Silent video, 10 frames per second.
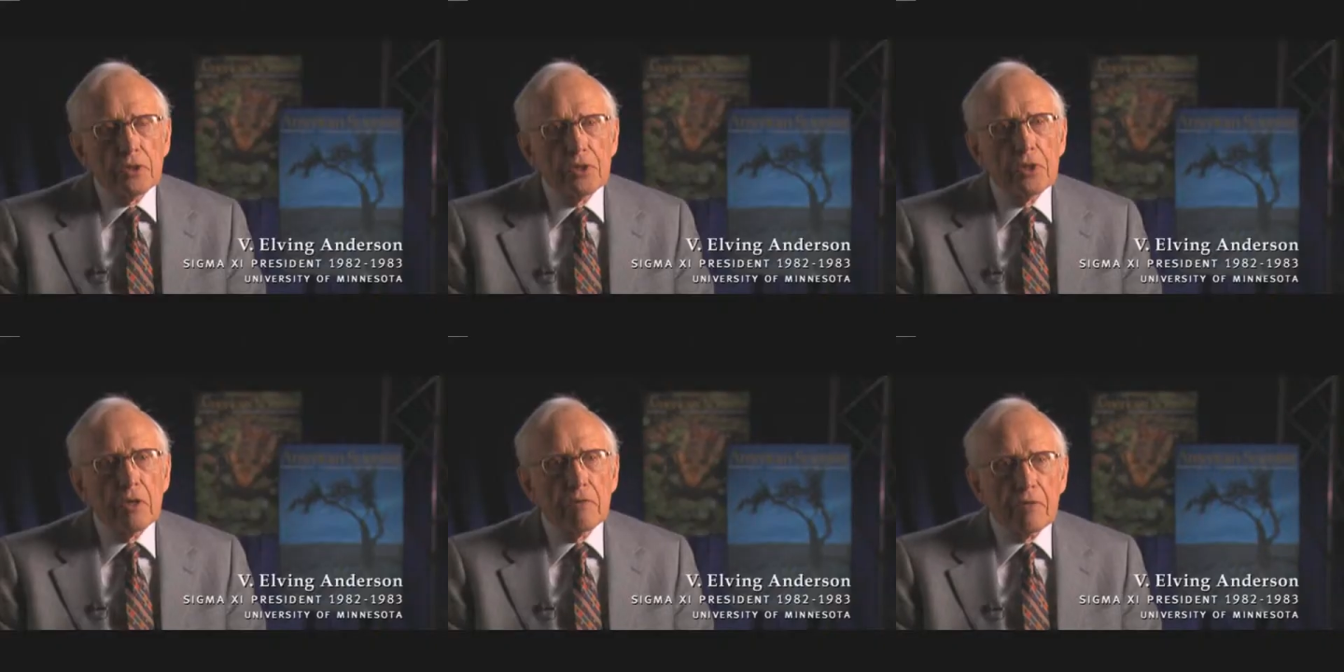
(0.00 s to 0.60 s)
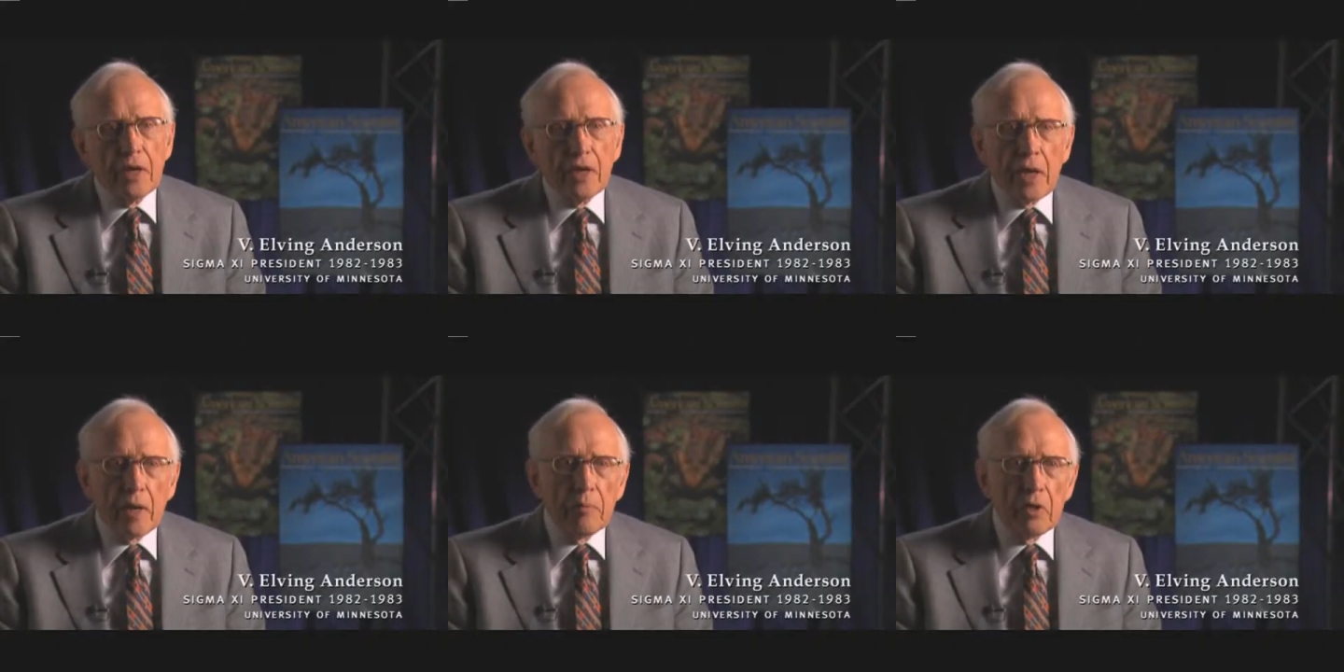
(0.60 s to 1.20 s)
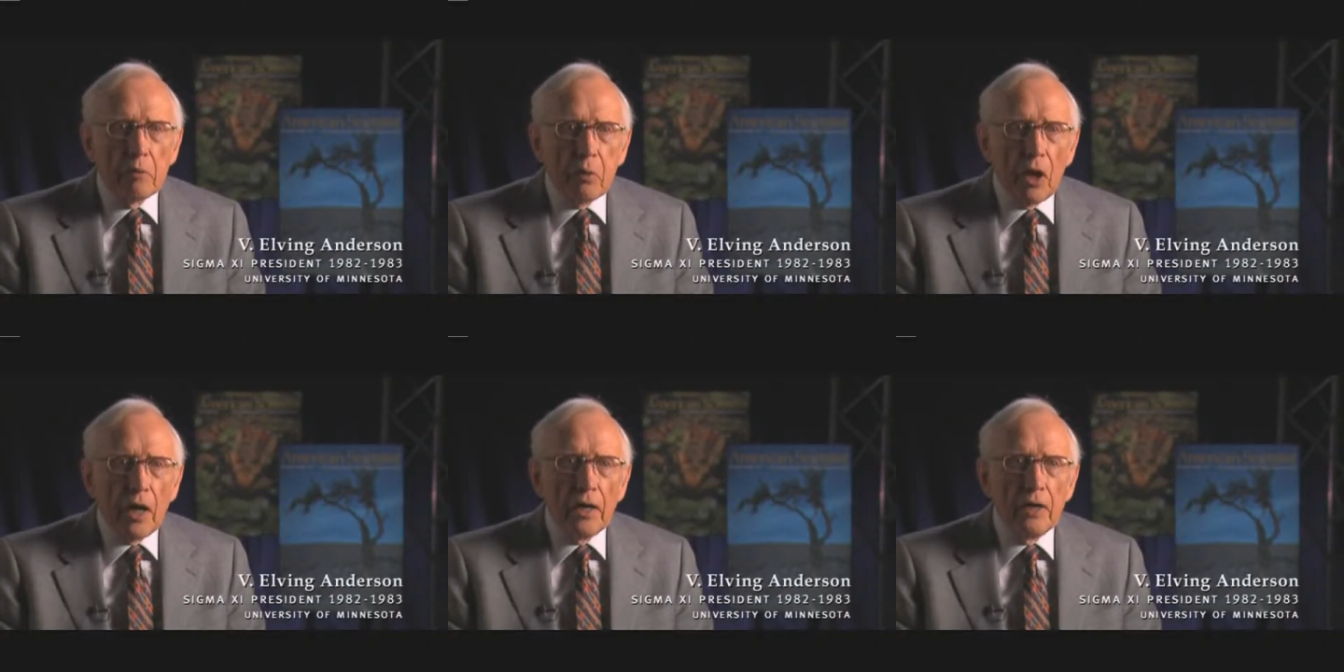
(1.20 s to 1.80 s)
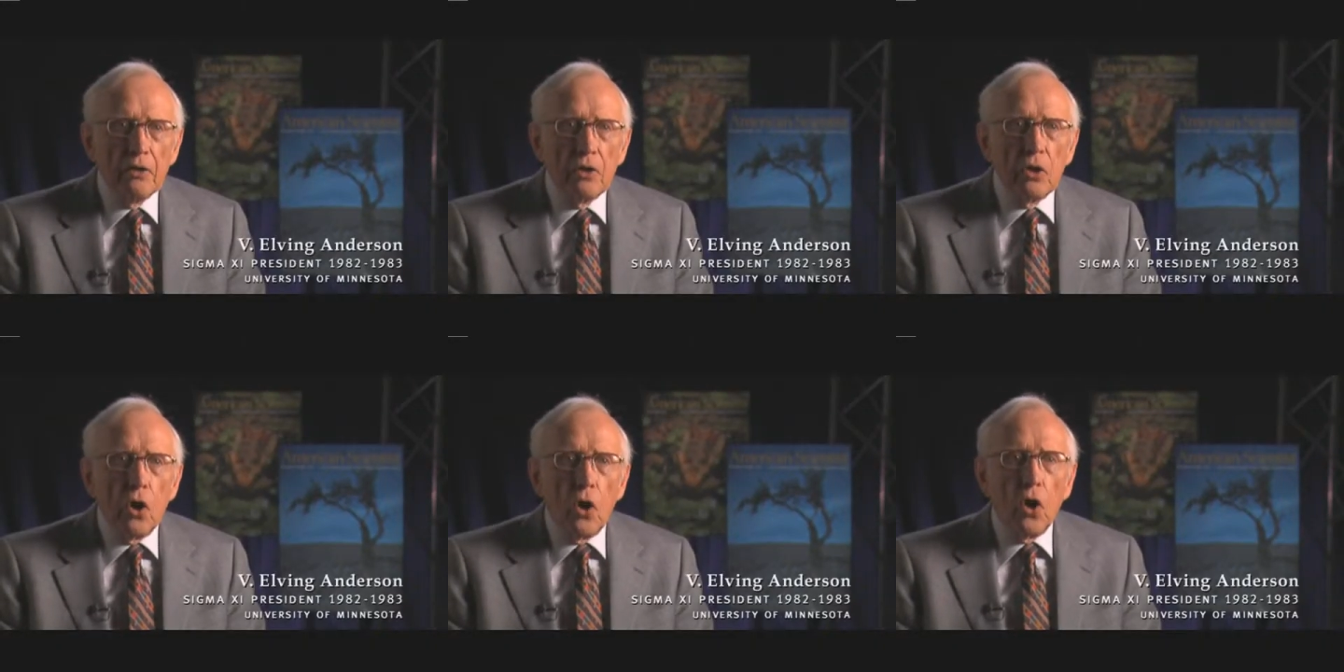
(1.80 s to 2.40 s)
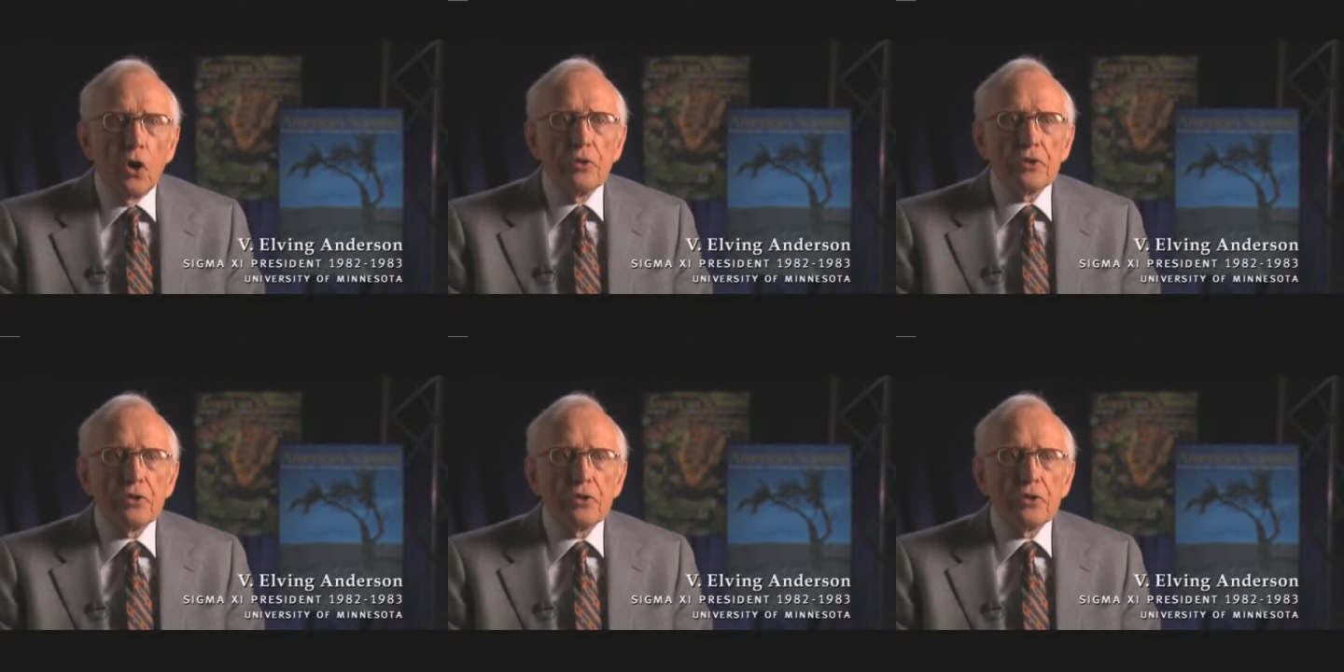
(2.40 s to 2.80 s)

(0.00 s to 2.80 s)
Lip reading: see if they can be applied on the